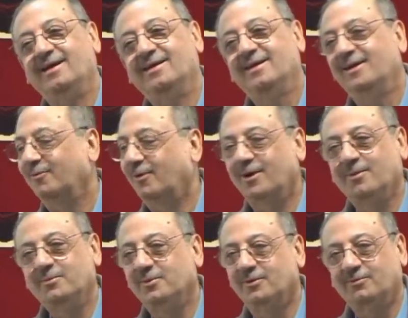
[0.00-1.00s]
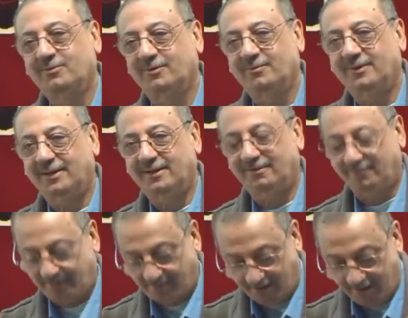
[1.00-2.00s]
What a beautiful
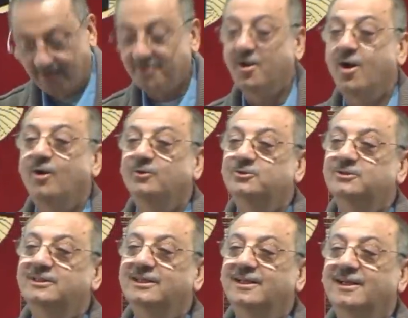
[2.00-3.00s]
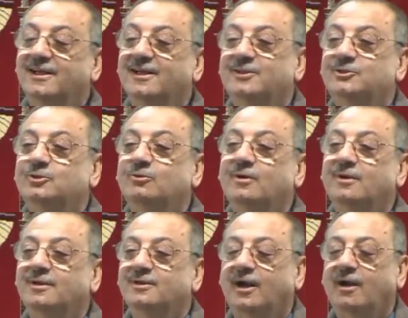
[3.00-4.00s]
word. Now you see,
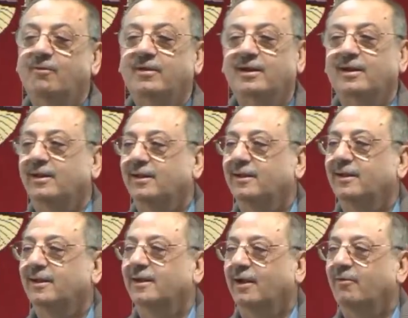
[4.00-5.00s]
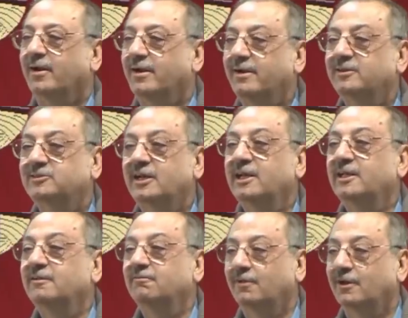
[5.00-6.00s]
our
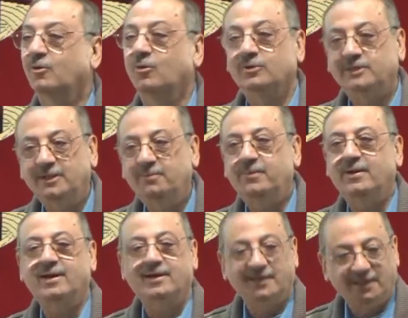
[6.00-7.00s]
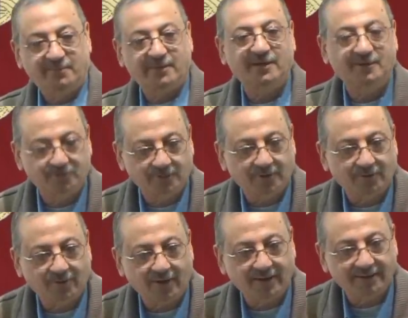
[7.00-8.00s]
understanding will go deeper and deeper into the
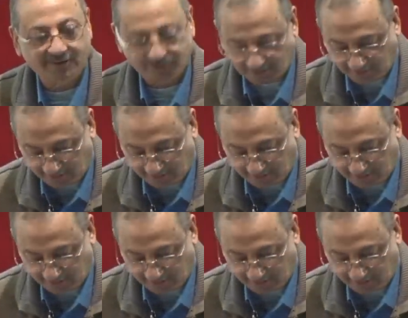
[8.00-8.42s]
Quran, inshallah.